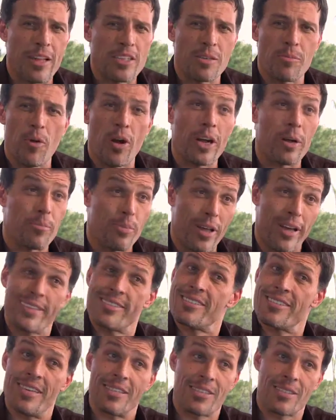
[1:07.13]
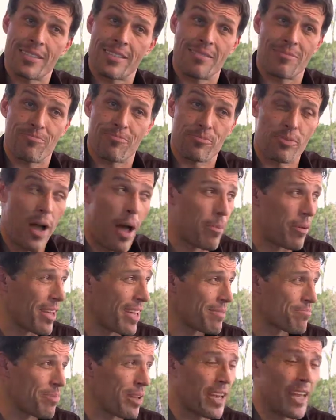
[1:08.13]
that's a marketplace that's
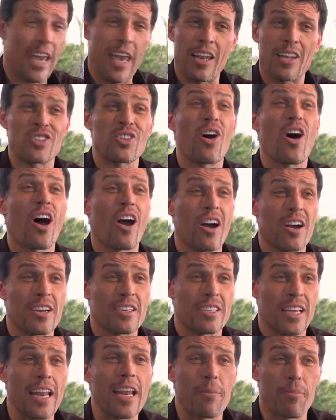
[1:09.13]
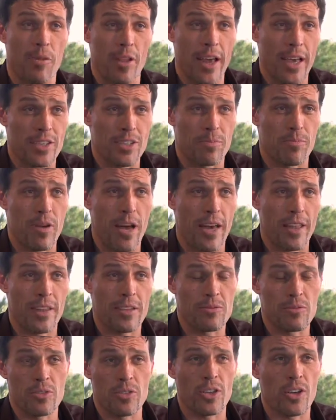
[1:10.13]
probably been hit as hard as any place by
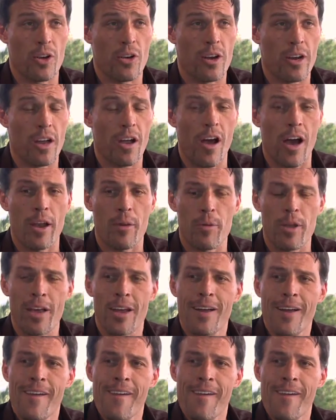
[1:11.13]
the current economy.